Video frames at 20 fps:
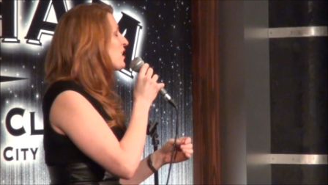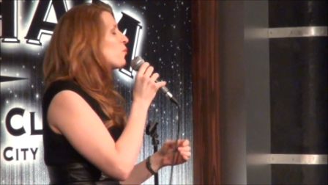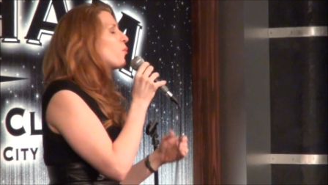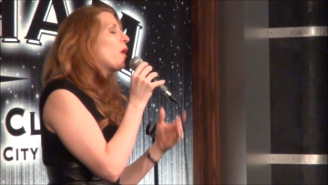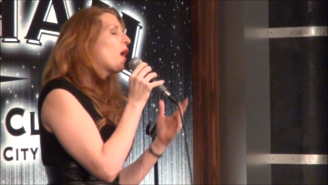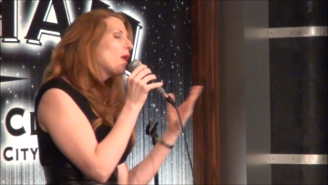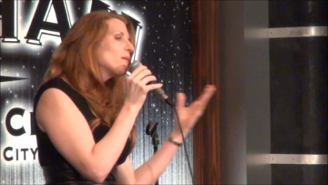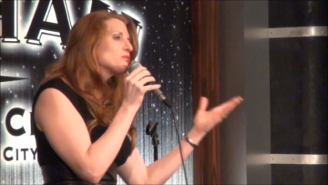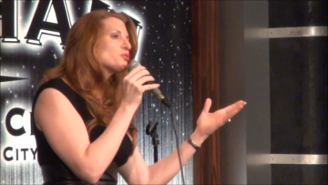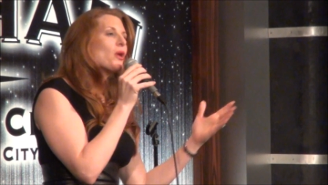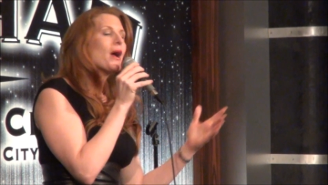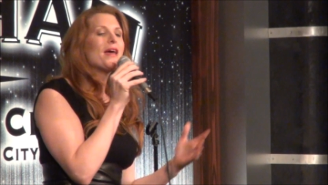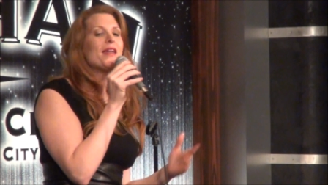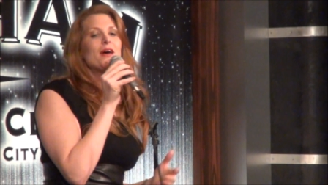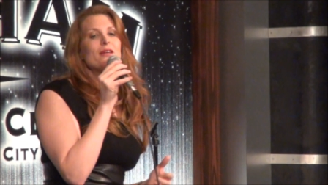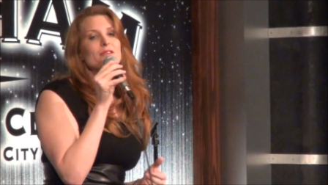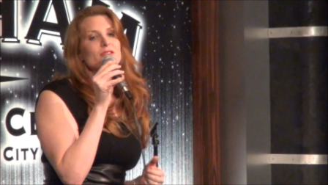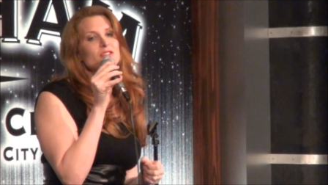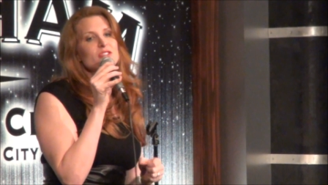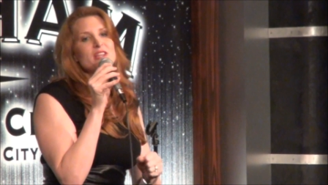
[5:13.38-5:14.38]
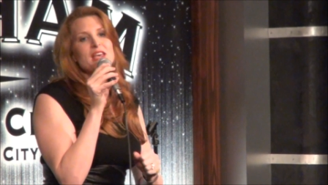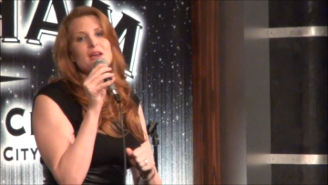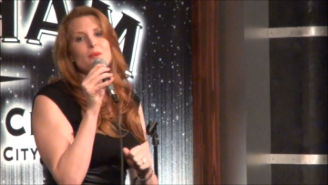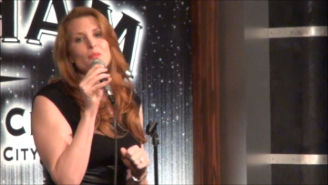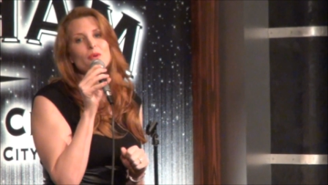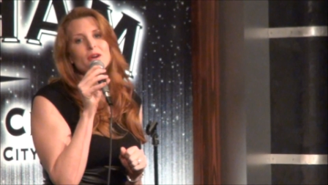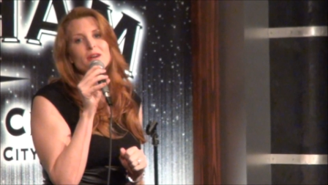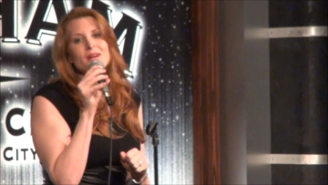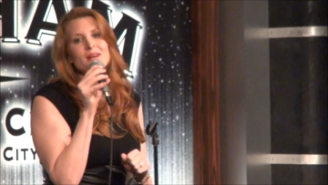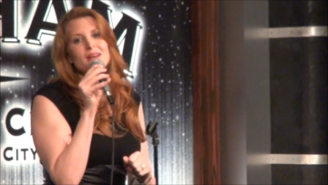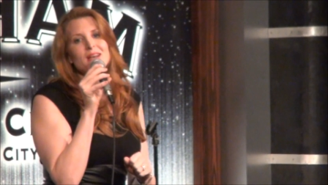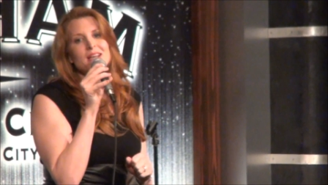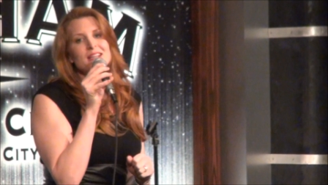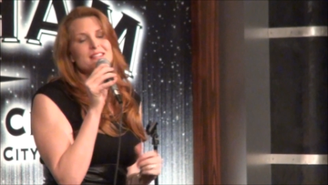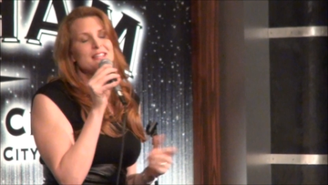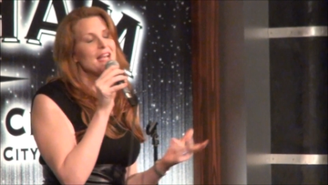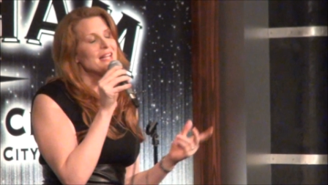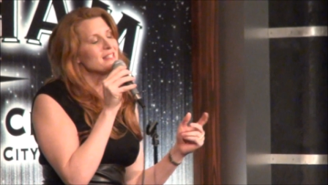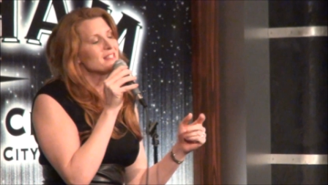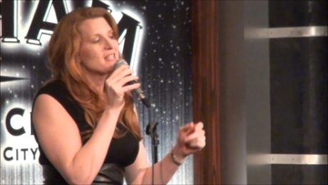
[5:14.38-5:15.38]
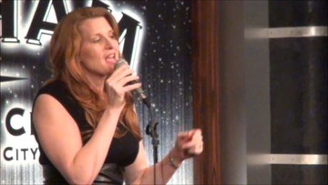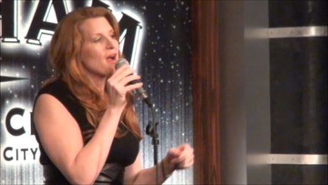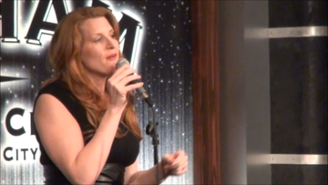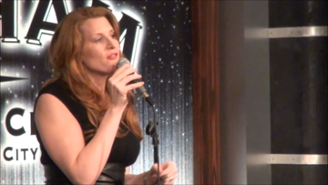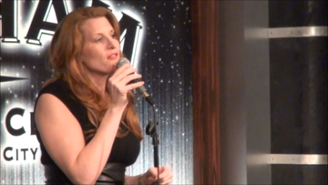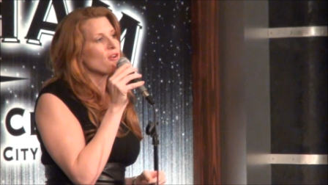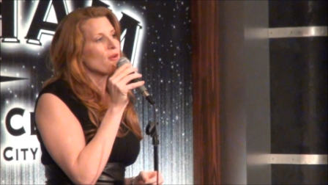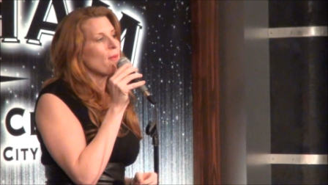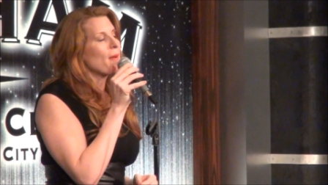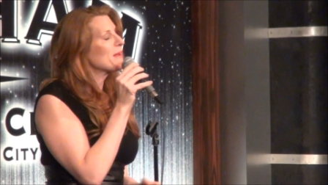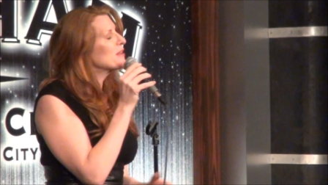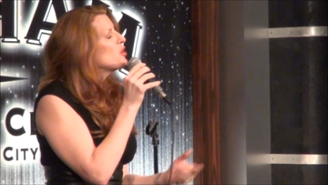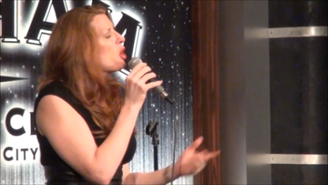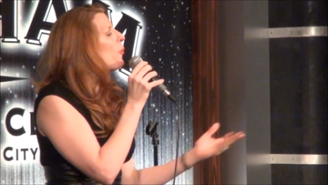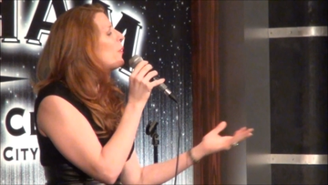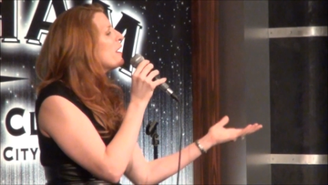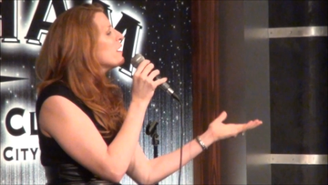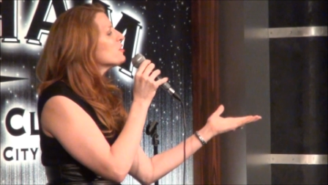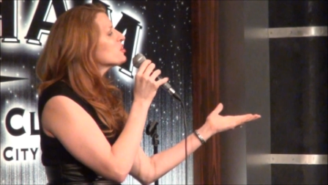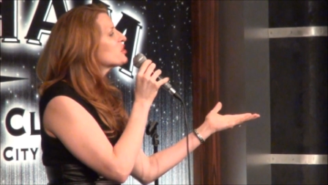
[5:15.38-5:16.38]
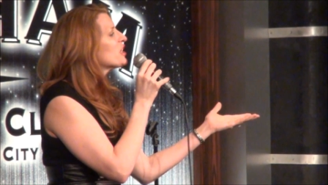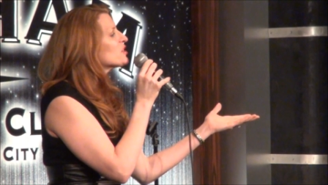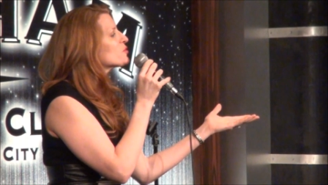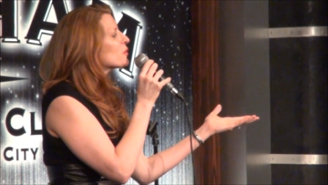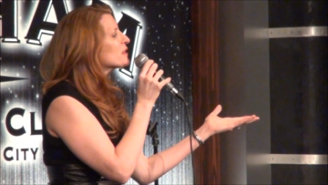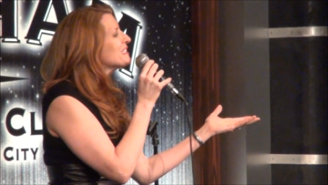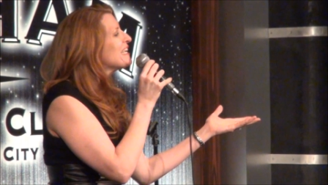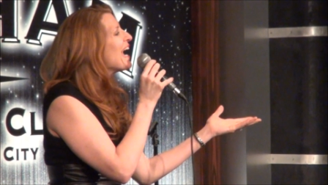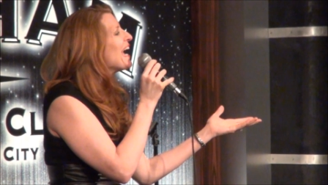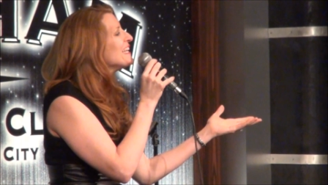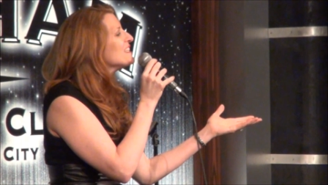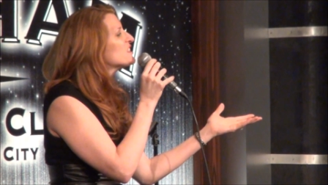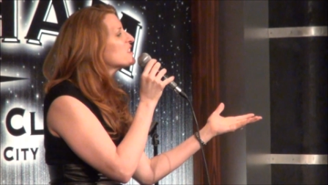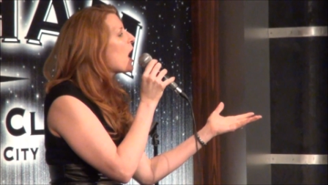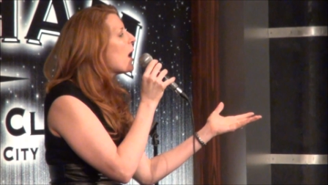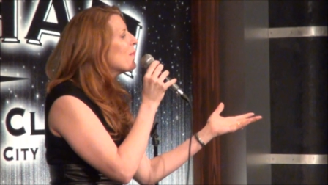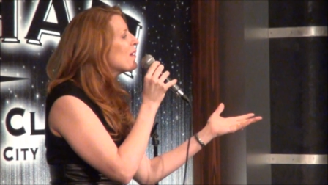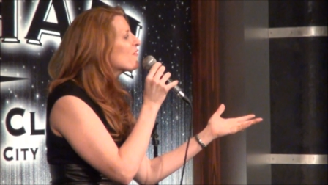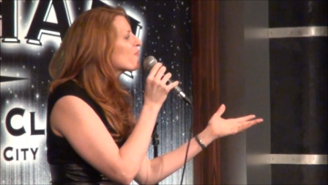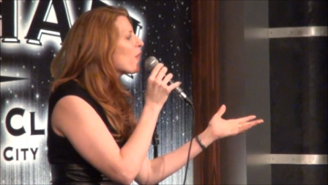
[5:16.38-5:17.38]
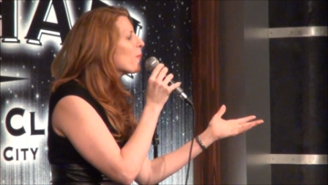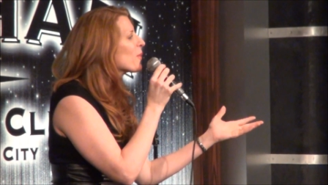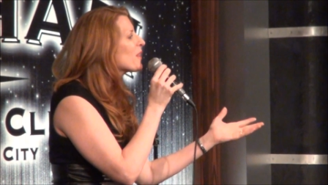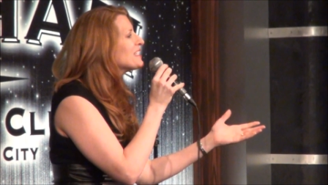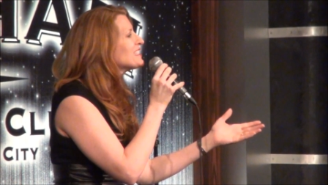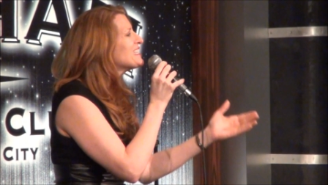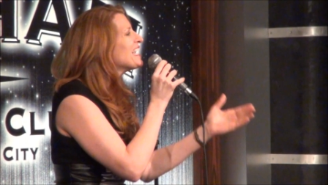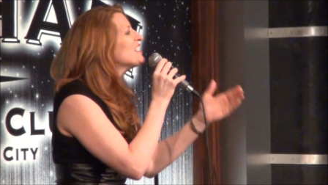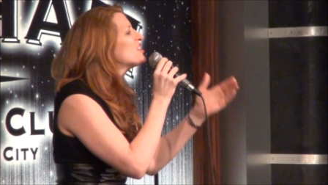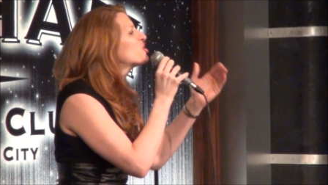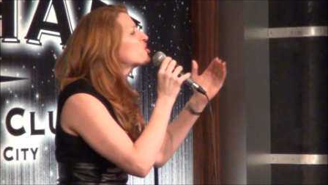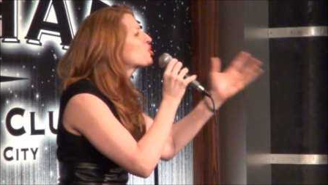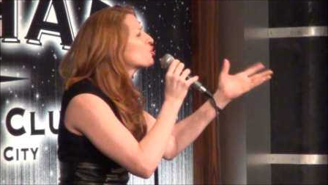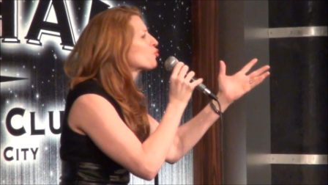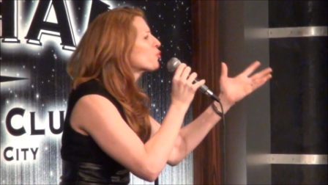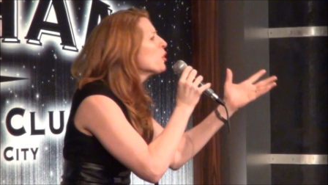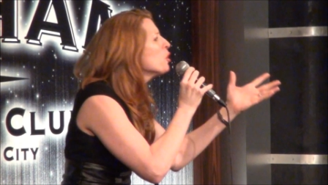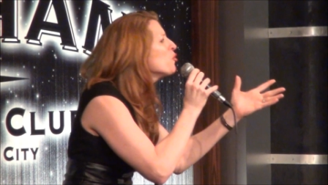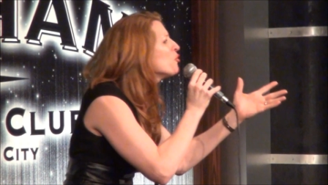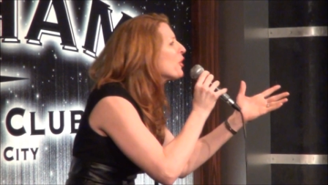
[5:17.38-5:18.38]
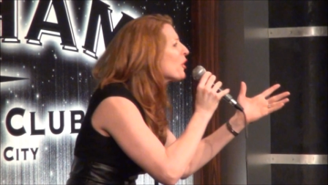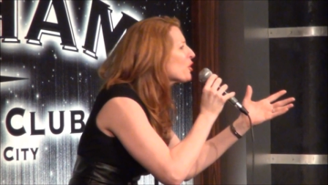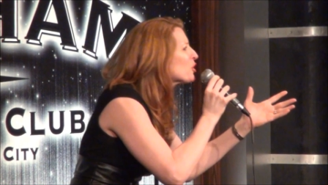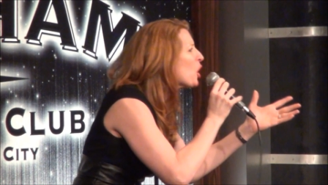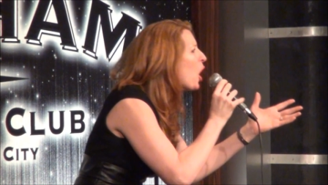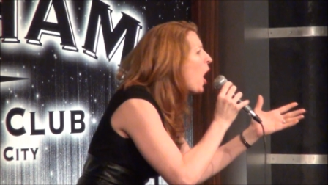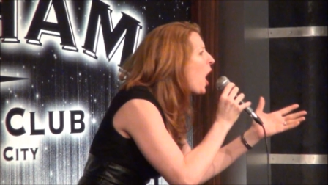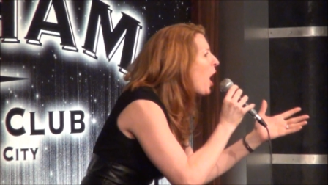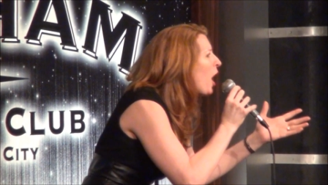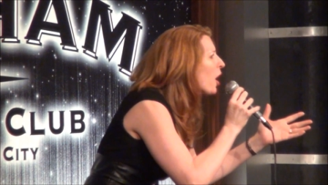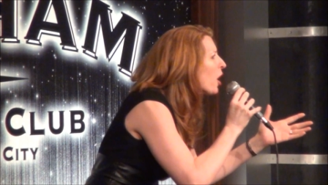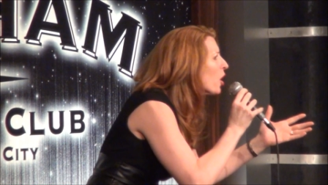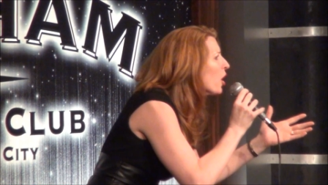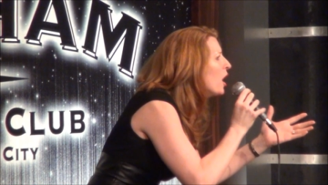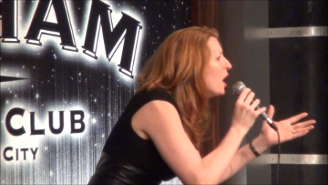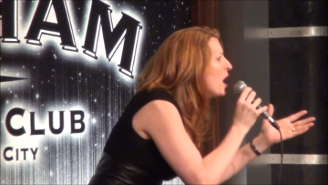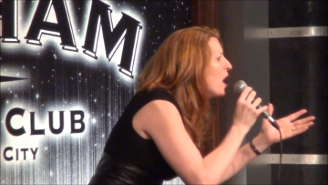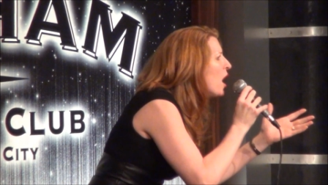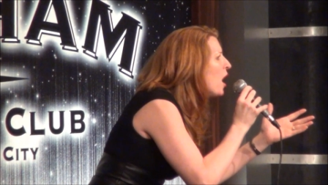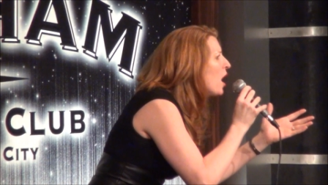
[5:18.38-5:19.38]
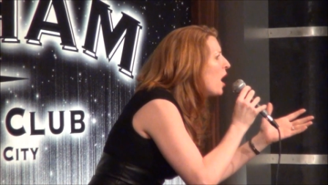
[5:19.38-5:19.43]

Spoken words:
like, well, I'm trying to understand where Ted's coming from. Like, nobody understands where Ted's coming from unless they screw their car.